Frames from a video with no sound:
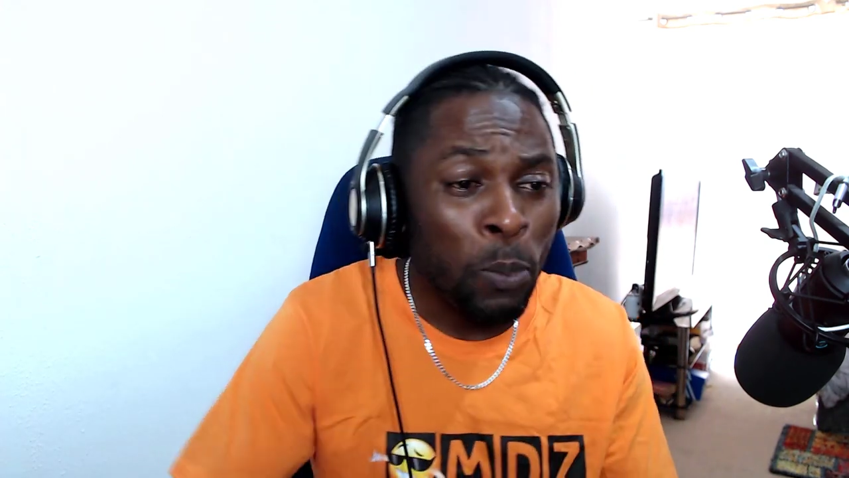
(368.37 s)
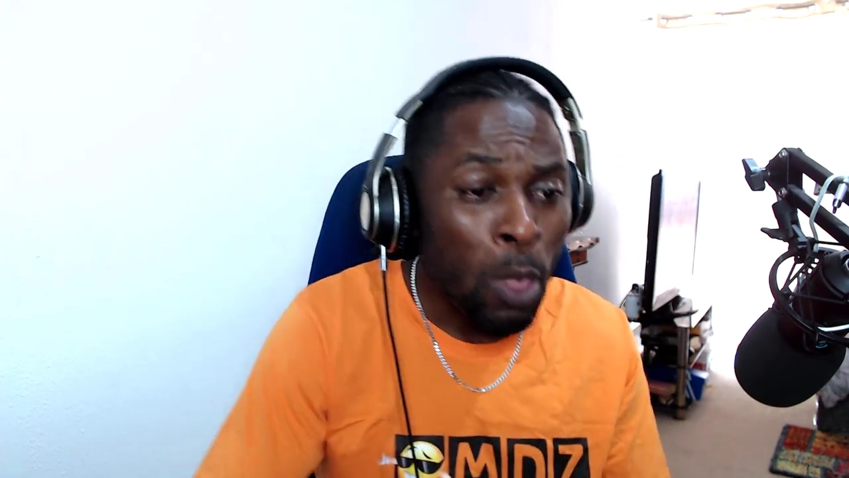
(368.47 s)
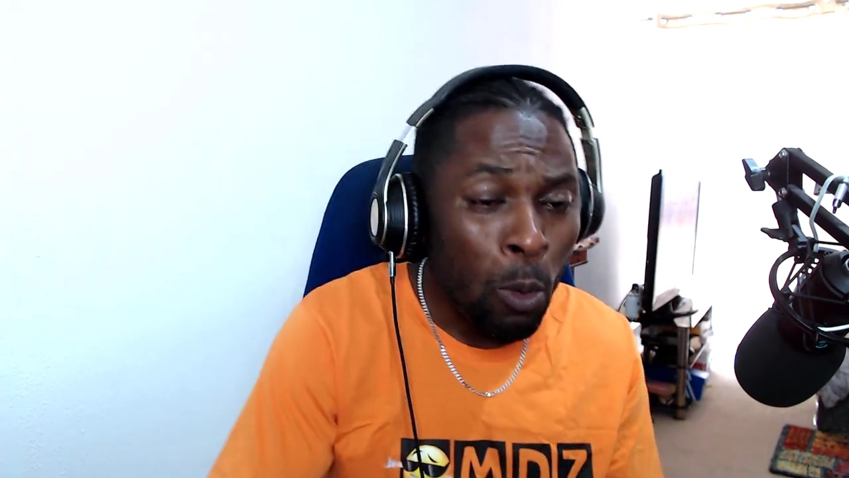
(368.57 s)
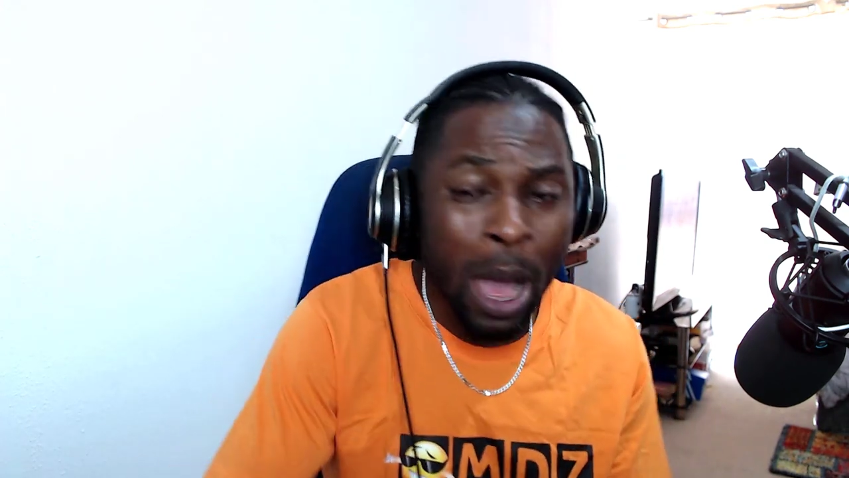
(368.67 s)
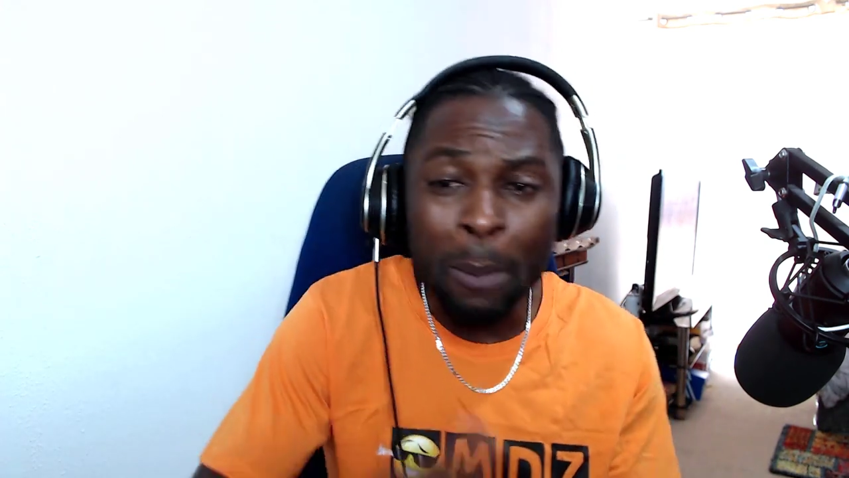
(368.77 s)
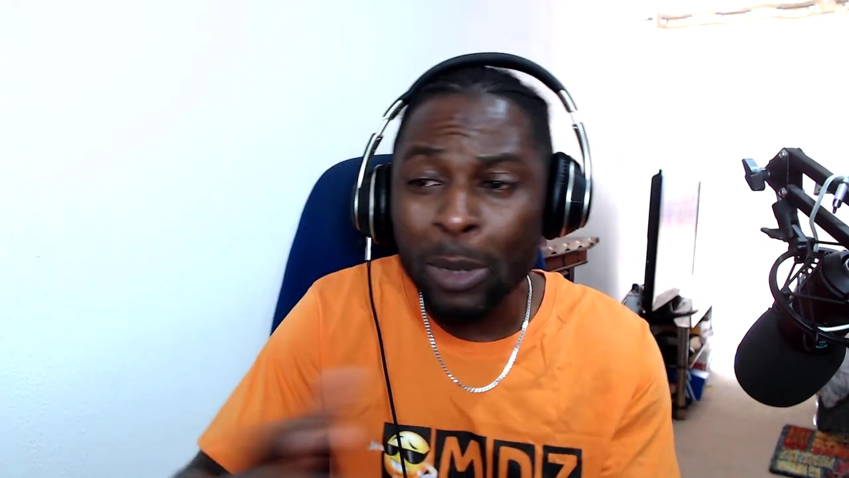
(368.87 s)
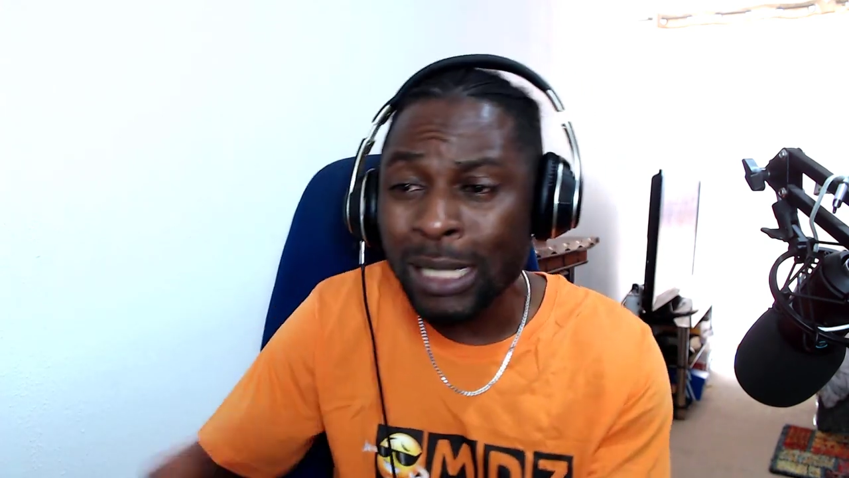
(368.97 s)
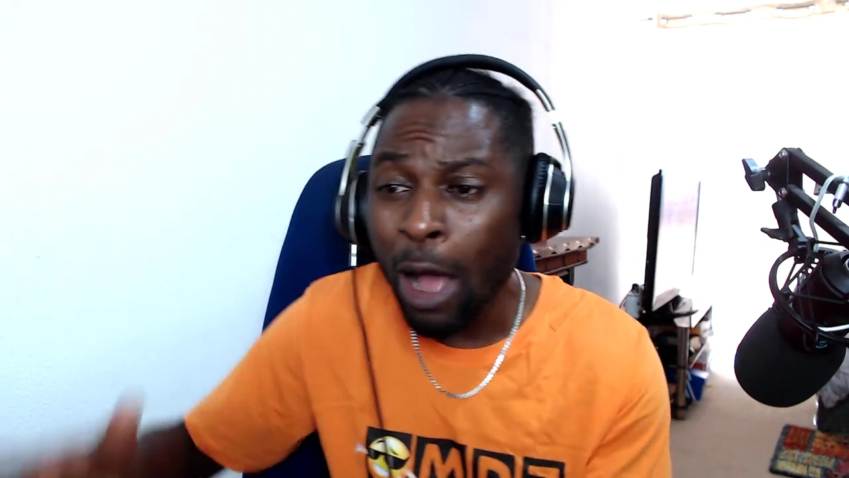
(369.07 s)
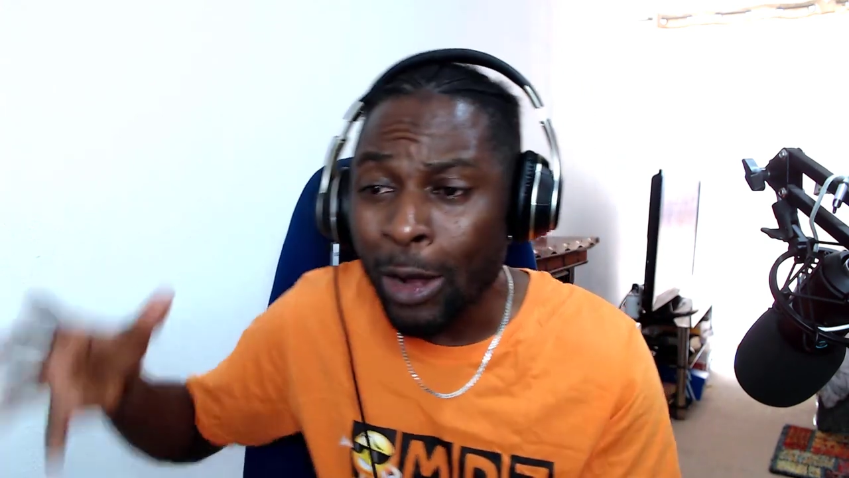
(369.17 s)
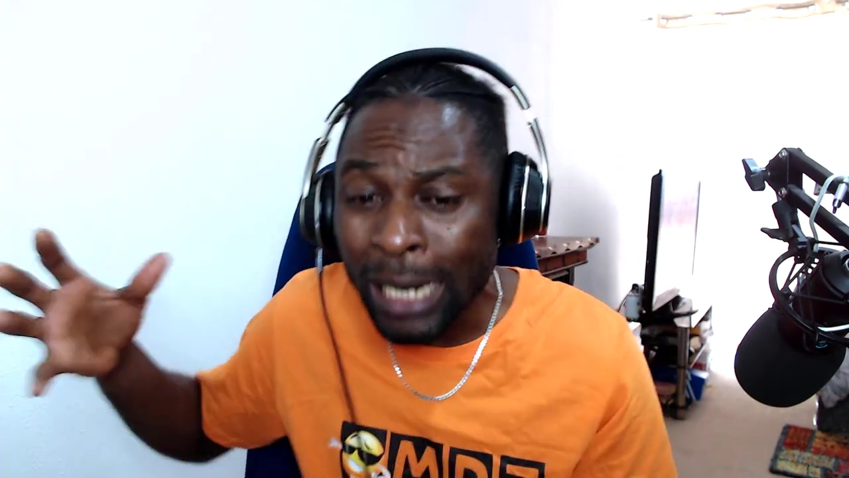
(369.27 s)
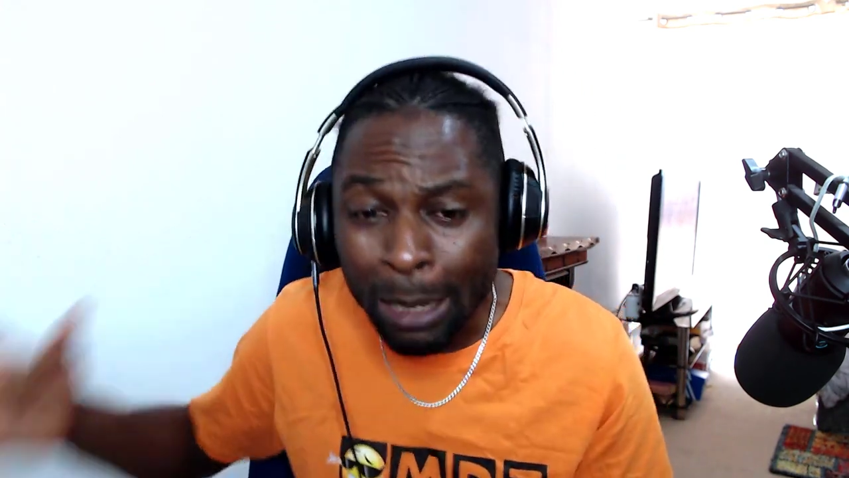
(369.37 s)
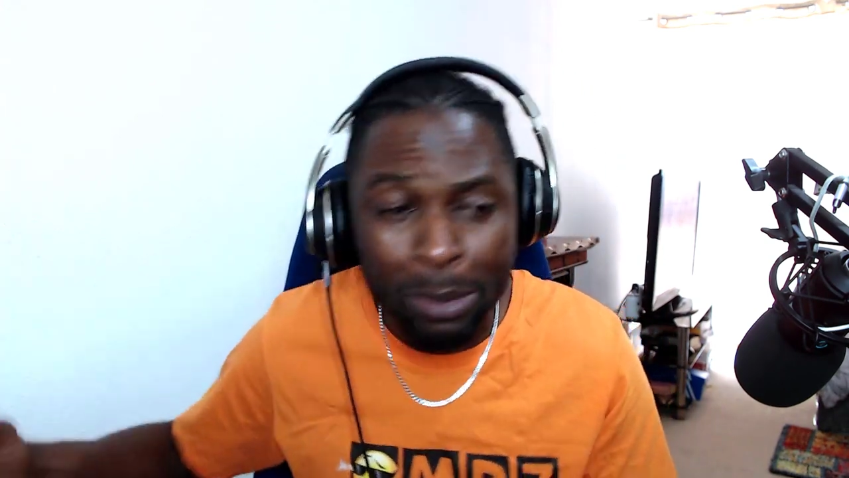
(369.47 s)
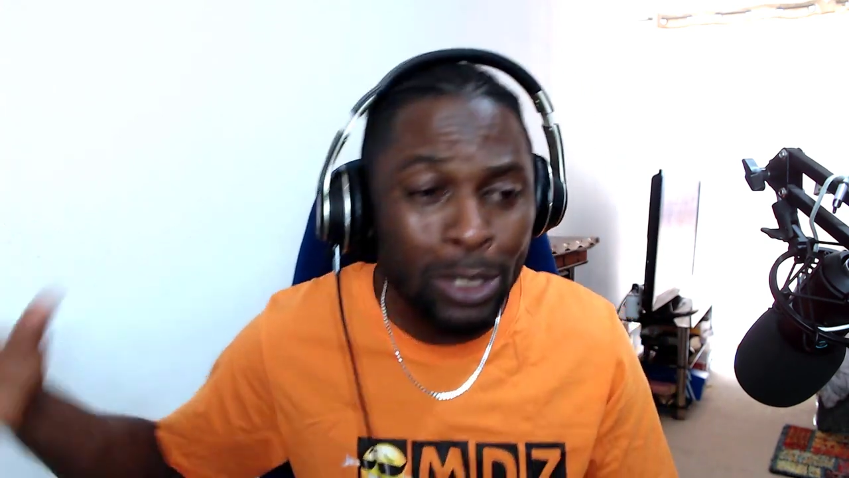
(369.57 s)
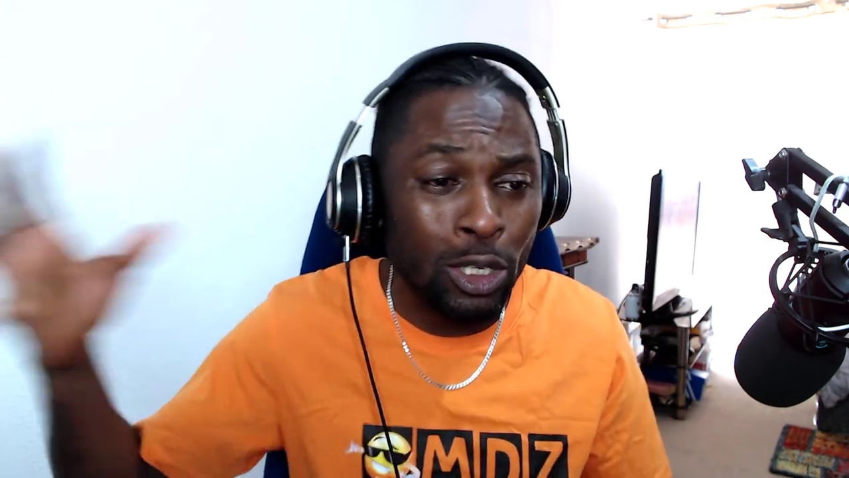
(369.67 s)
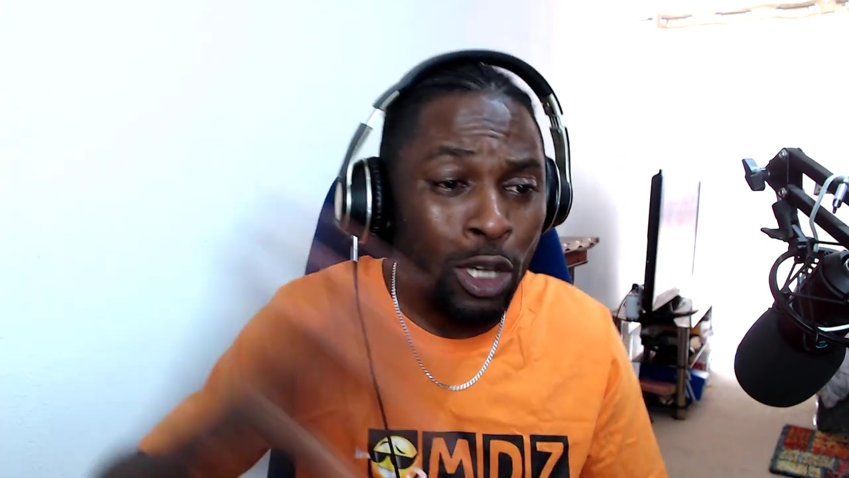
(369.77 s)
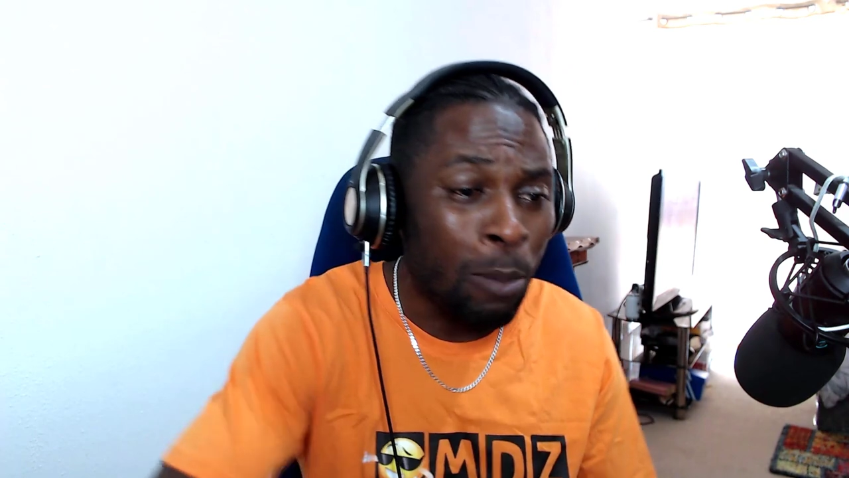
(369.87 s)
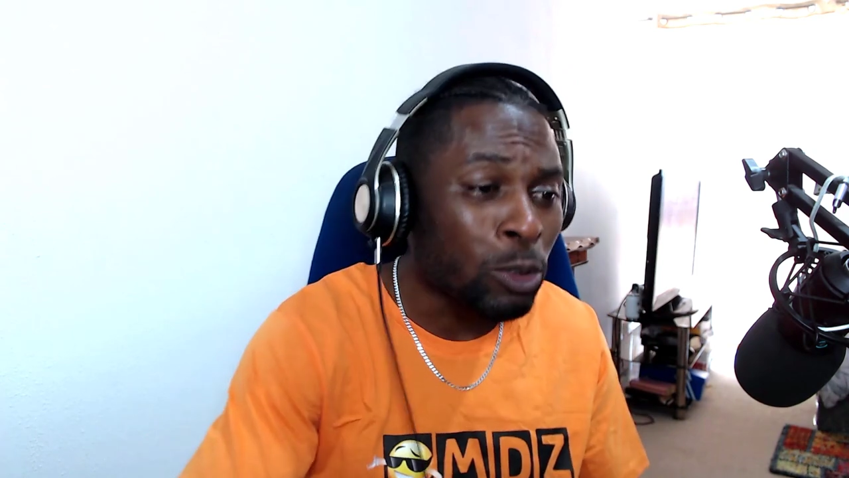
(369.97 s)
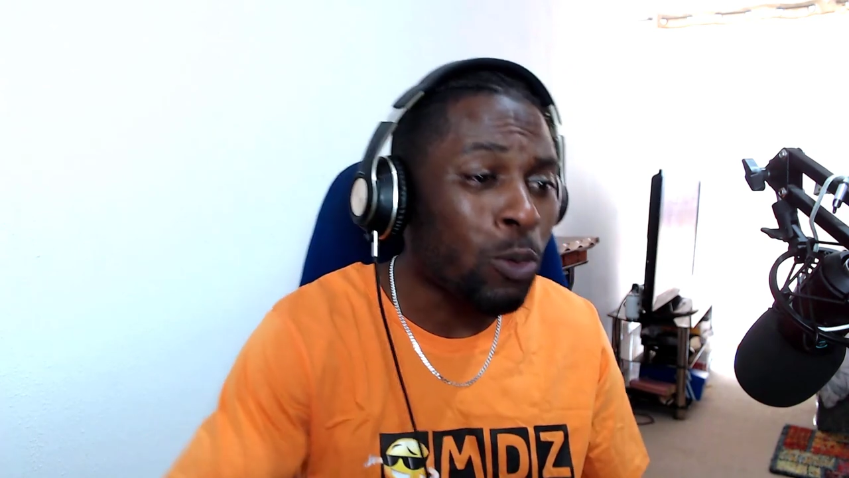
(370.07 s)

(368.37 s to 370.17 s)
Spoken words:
Why must our neighbors come to